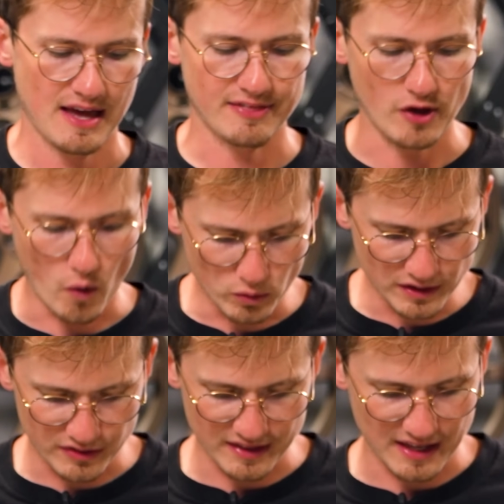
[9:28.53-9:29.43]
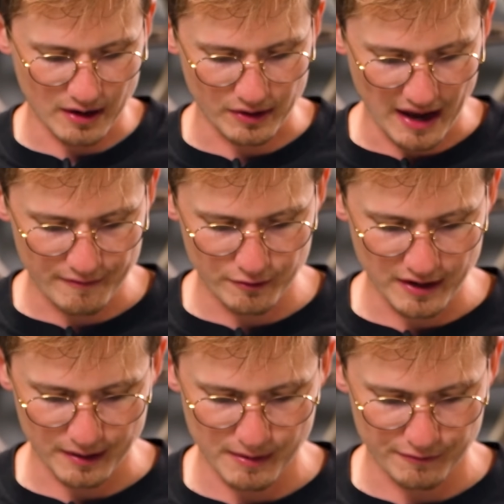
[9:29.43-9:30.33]
And the only thing that I would ever
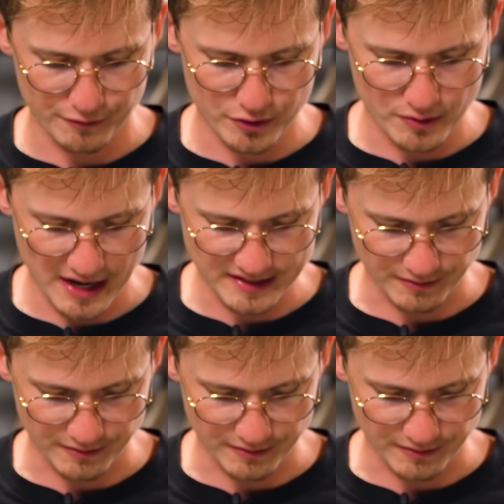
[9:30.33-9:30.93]
recommend for you guys,